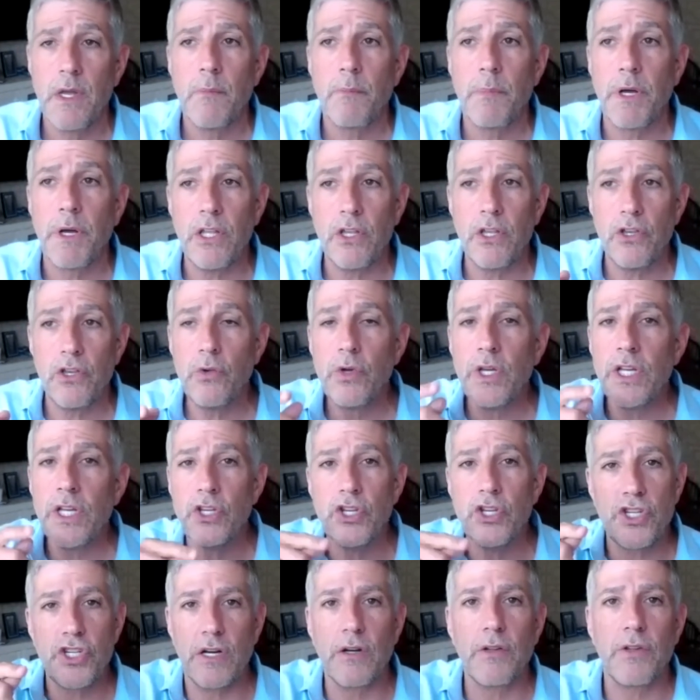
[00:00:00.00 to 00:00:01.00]
But you can
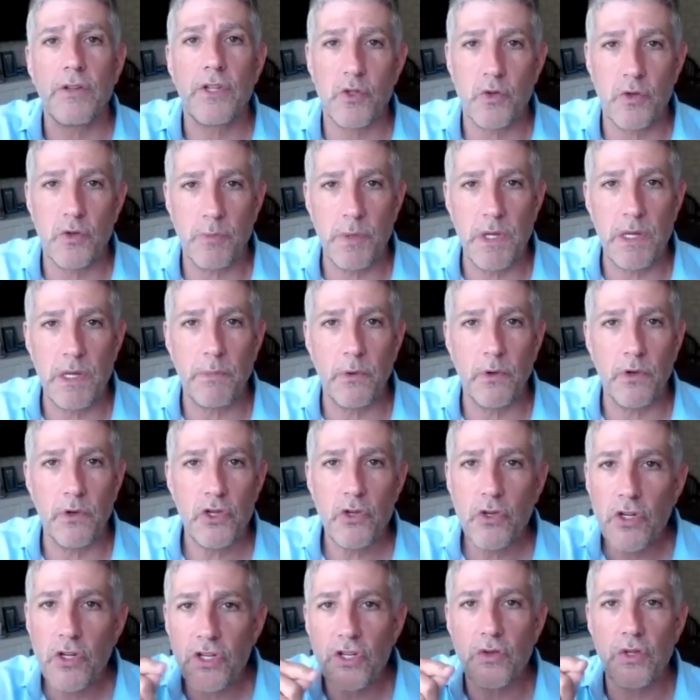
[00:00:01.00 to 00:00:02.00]
share this with people.
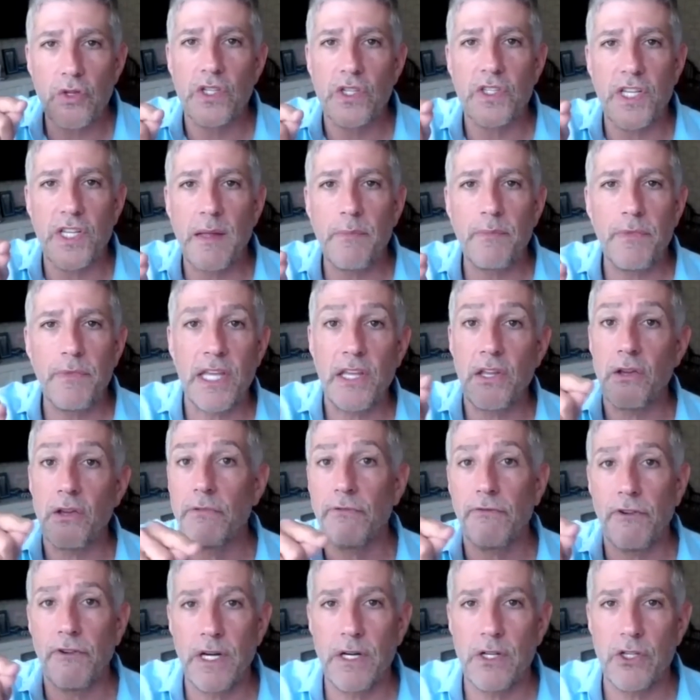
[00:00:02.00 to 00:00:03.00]
You can do the same thing your
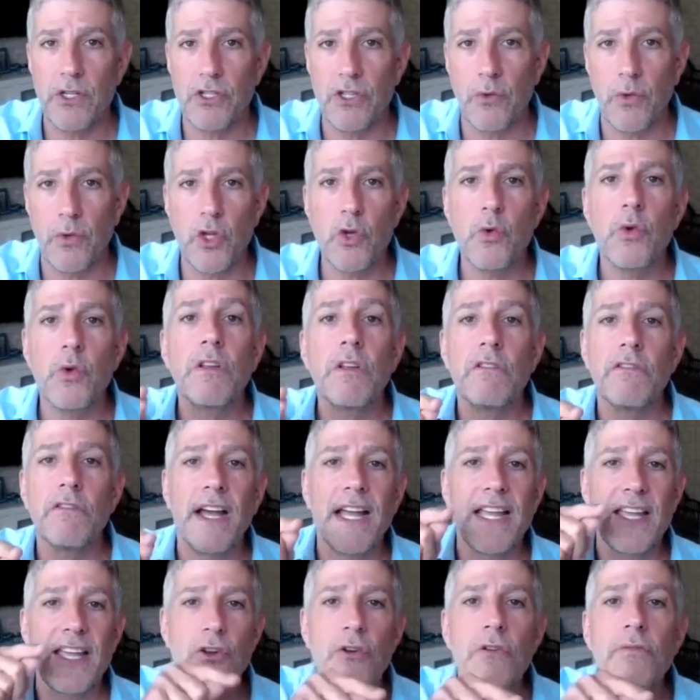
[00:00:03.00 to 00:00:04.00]
friend is doing. You can
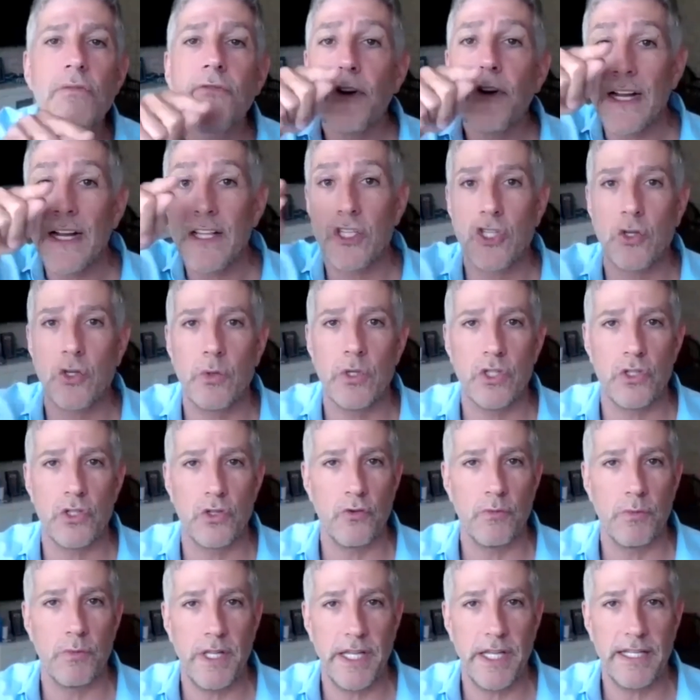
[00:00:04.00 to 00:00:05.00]
invite your friends to a
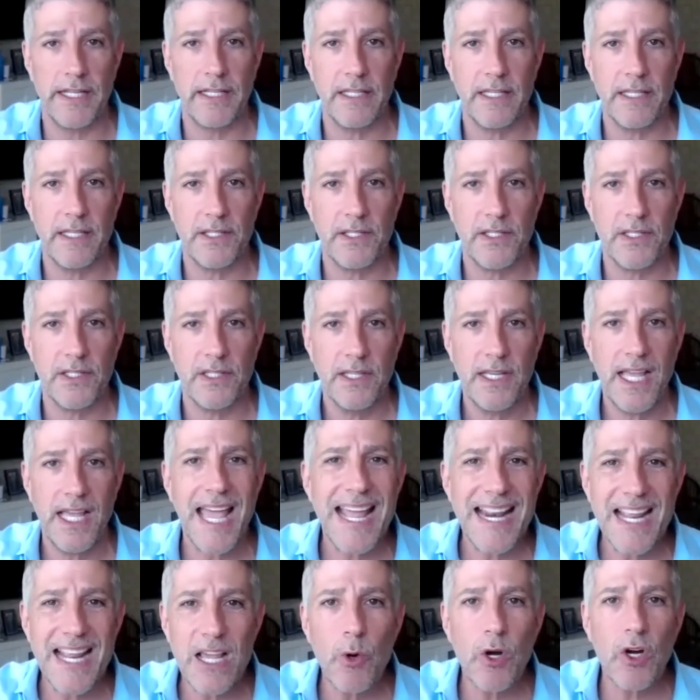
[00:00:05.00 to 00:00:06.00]
Zoom like this
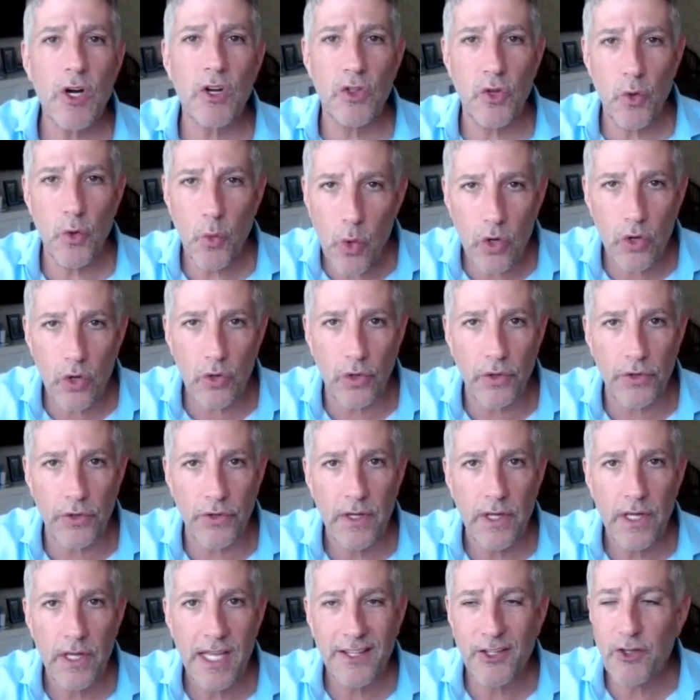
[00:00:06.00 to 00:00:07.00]
anywhere in the world.
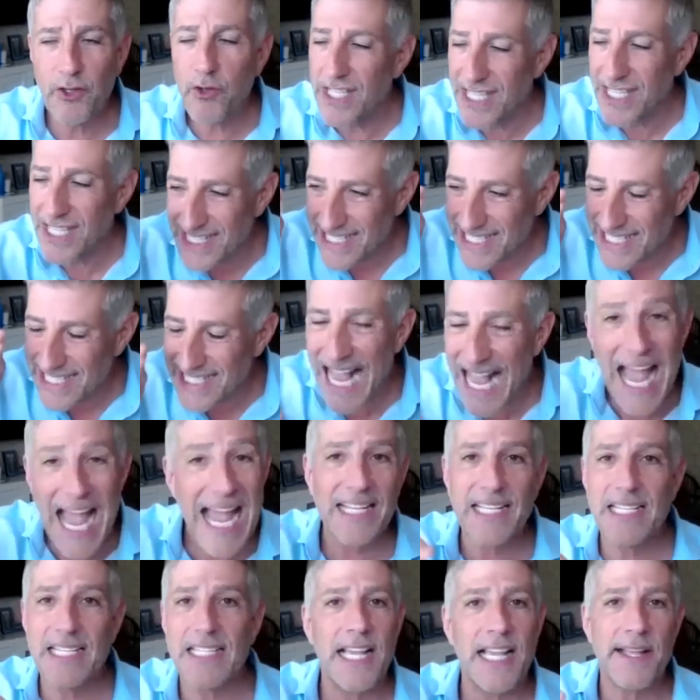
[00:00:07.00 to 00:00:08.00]
Do the
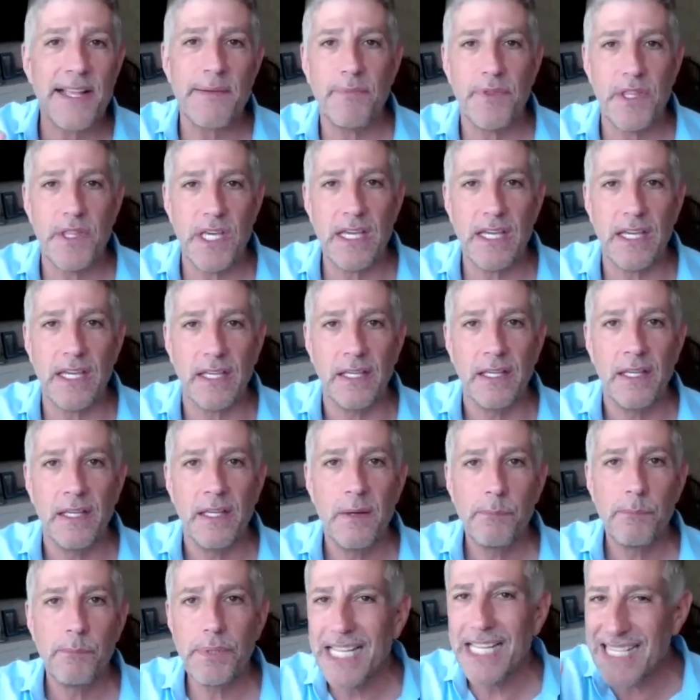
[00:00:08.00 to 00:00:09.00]
exact same thing.
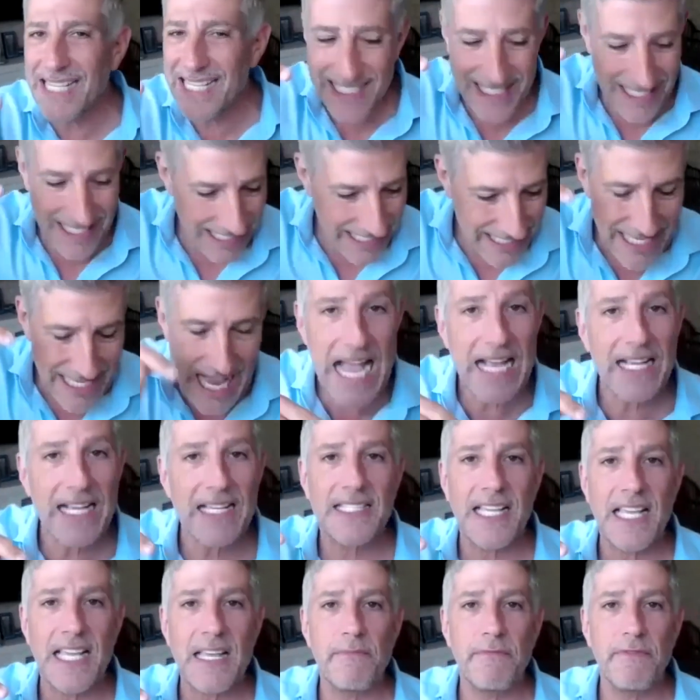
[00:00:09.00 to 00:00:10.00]
Play this exact
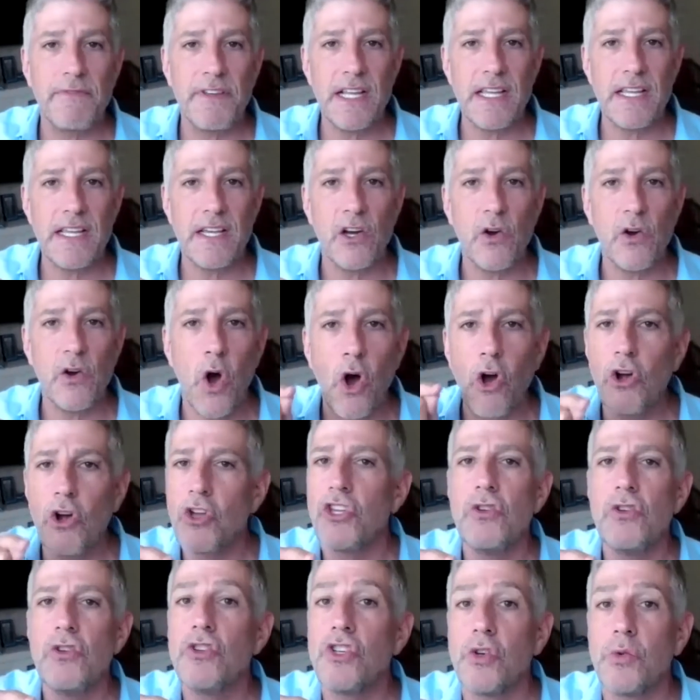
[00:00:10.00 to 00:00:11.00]
same video. All
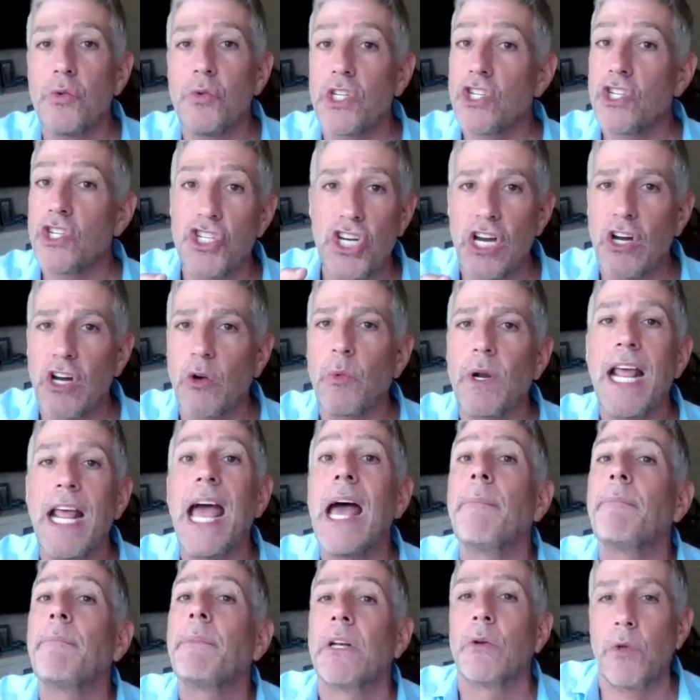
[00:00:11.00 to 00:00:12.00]
you do is share what
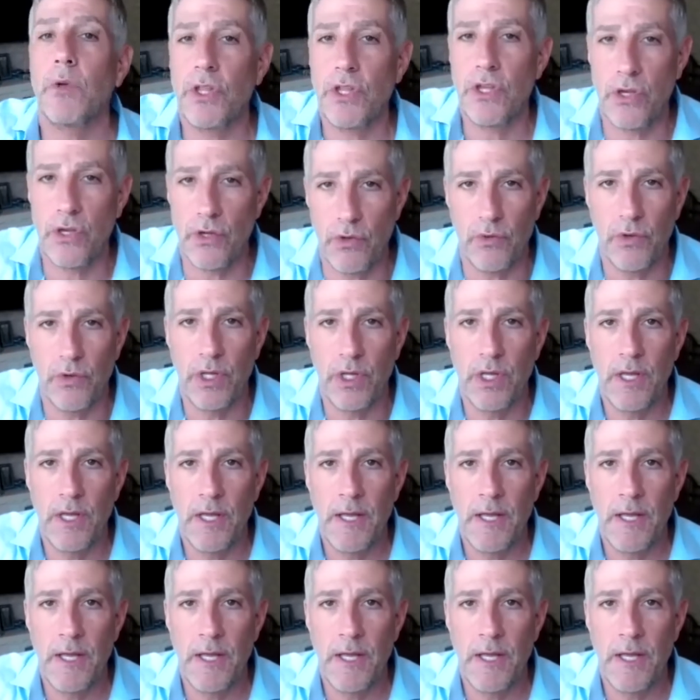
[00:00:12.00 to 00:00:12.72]
happened with you,